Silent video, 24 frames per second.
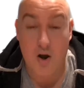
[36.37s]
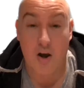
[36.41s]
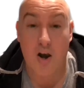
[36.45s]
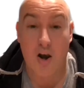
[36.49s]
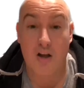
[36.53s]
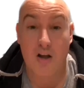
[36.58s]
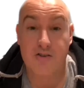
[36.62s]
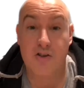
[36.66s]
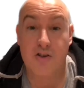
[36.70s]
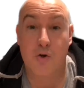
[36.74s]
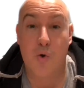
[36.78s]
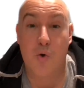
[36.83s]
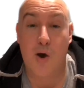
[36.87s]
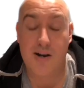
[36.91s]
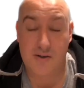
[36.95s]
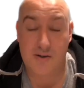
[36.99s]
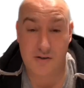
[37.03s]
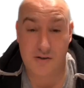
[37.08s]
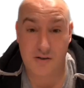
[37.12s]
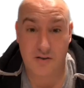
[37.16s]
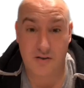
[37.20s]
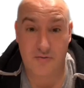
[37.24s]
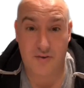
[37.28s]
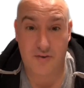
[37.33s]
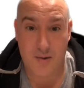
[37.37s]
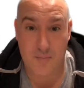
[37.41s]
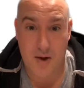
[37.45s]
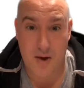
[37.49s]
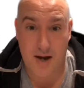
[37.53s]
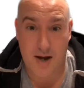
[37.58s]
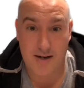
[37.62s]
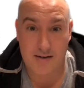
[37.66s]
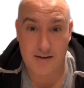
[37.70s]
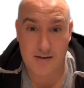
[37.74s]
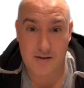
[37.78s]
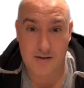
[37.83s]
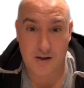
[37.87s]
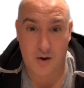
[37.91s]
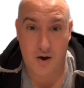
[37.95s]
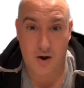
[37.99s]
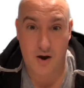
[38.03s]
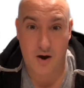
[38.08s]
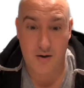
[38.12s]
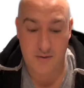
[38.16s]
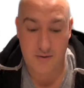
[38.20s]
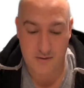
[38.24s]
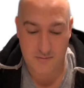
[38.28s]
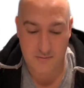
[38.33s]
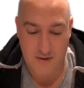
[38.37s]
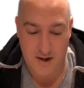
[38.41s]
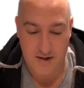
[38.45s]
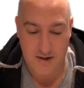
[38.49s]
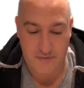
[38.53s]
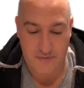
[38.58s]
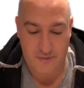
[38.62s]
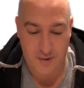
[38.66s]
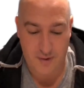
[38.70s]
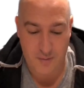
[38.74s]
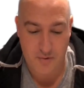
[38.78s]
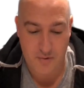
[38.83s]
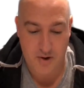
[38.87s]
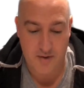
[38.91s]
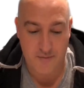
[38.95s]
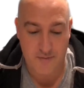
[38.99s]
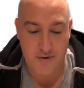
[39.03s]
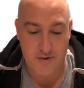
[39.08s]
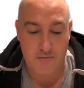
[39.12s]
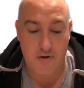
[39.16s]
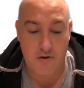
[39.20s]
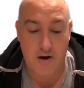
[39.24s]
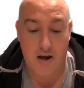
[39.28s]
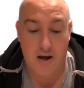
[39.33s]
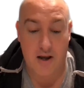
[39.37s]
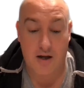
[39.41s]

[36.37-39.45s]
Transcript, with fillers: We've got lots of questions for you, mate, so I hope you're ready for a bit of a